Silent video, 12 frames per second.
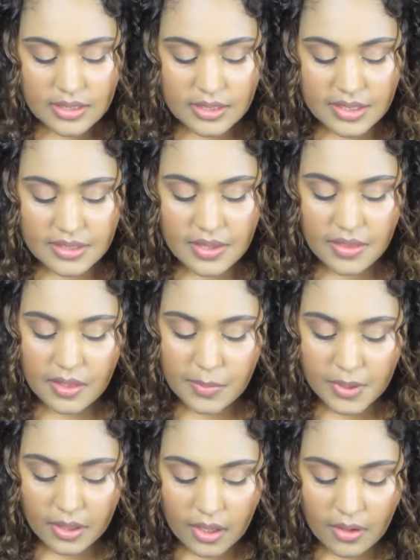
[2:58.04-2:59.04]
does the
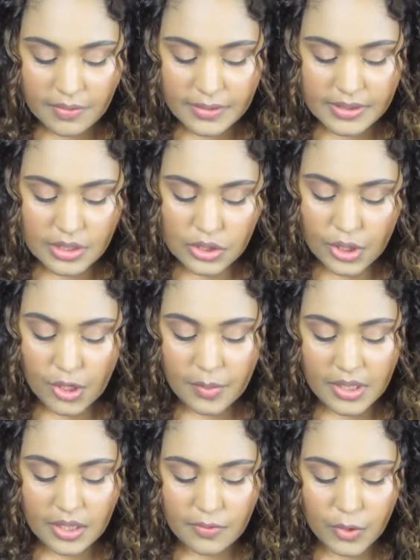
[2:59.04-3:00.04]
book cover
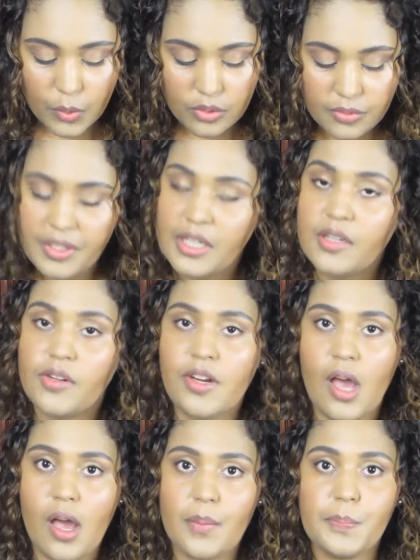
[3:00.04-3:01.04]
determine if you will read it or
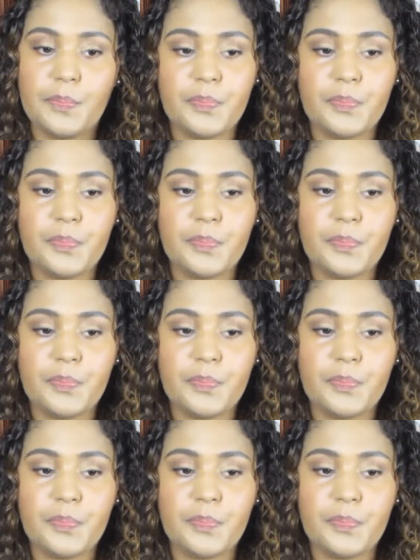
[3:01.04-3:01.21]
not?